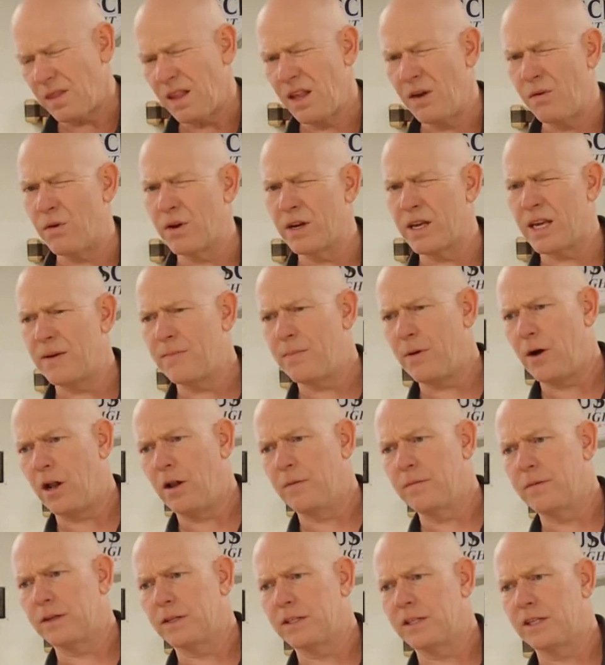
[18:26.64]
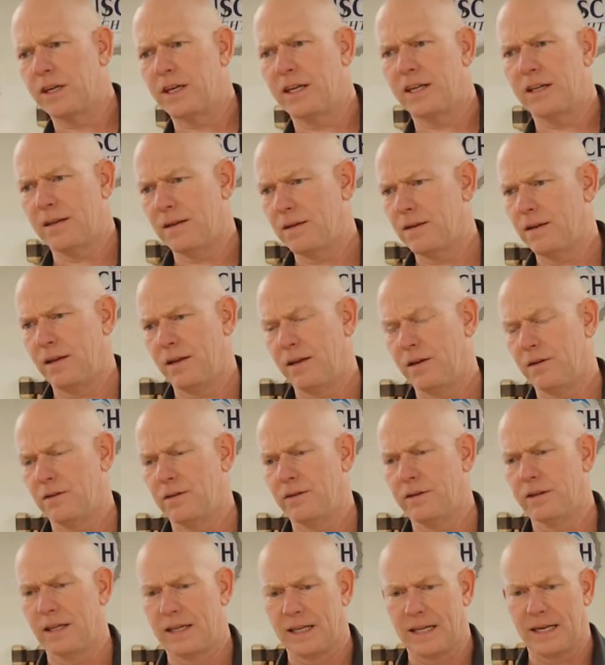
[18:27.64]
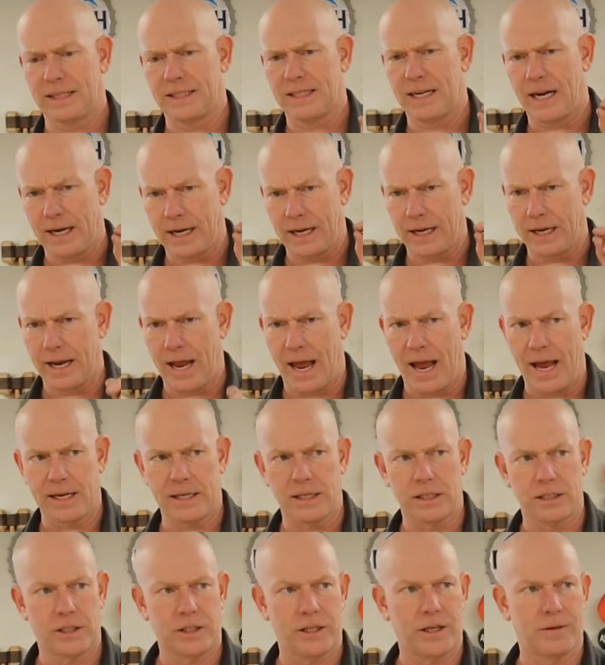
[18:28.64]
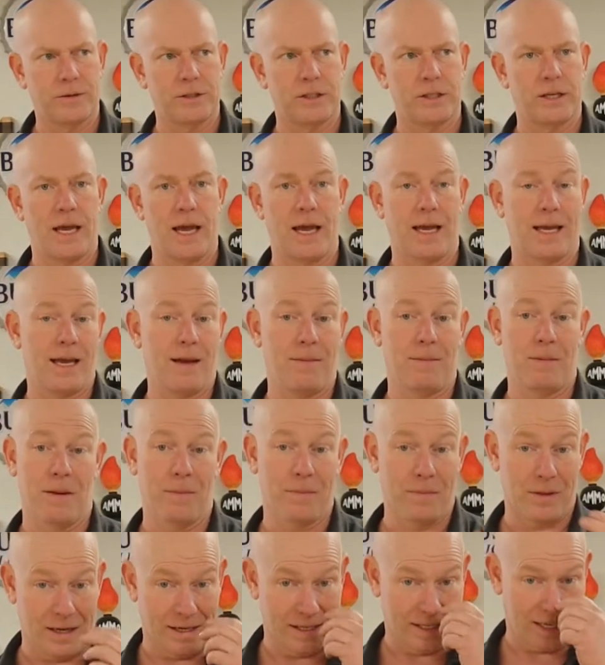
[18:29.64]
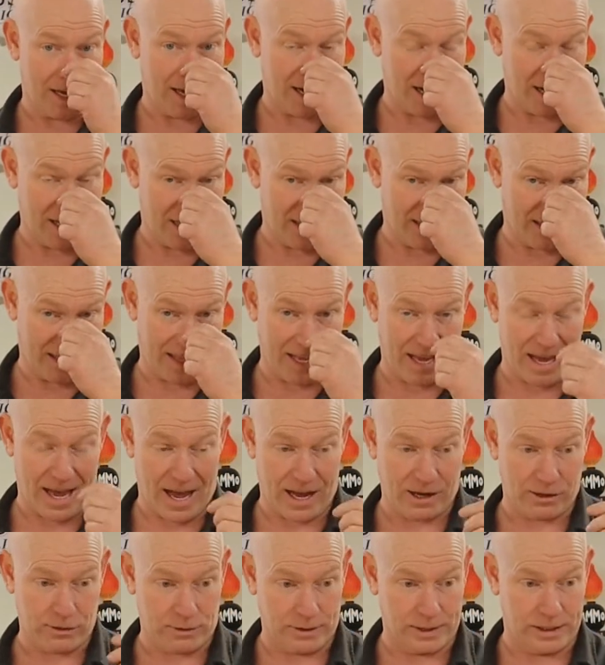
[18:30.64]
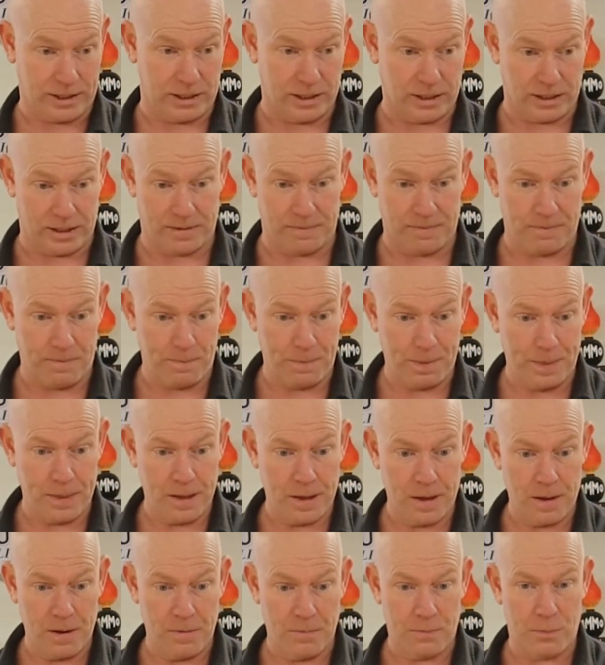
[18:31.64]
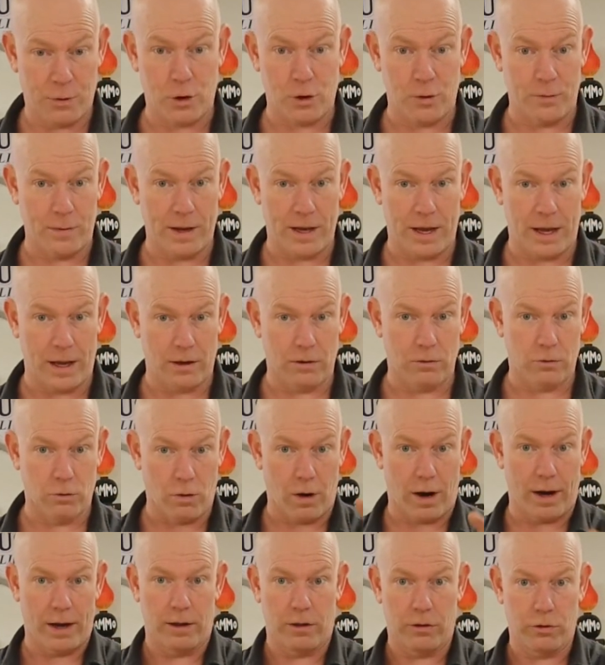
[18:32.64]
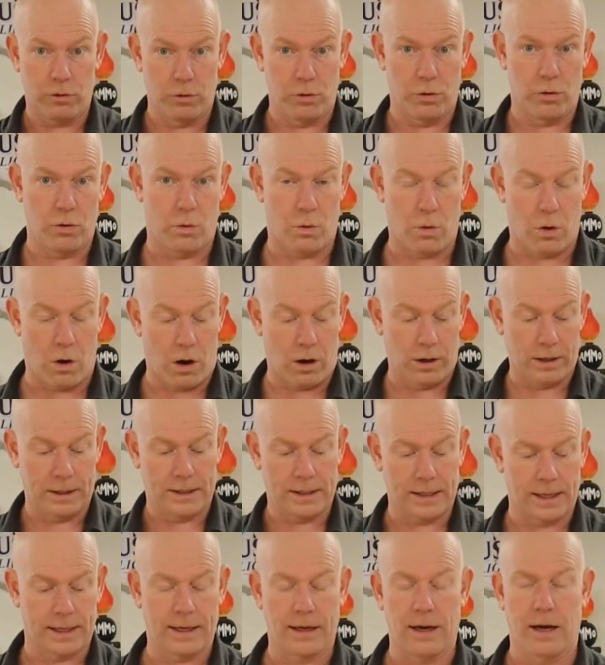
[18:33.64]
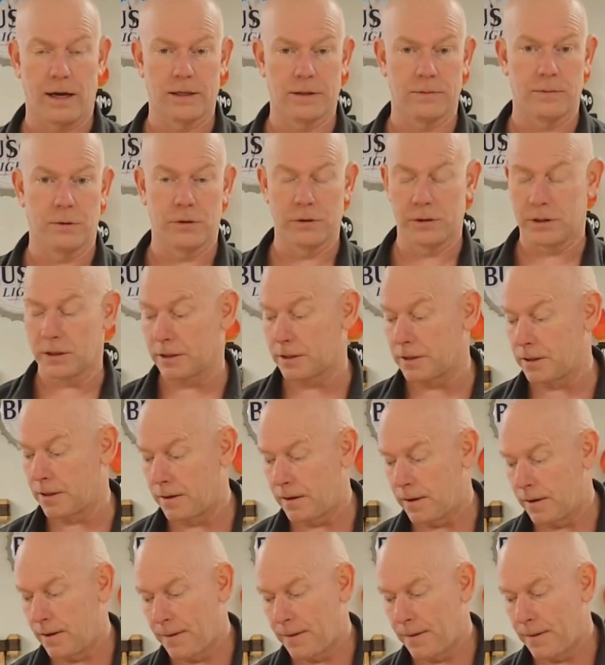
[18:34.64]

It won't keep all of them. You'll still get, you know, the little tiny gnats and shit, but you can't keep them things out. I think they actually just permeate right through the wall. It's like osmosis.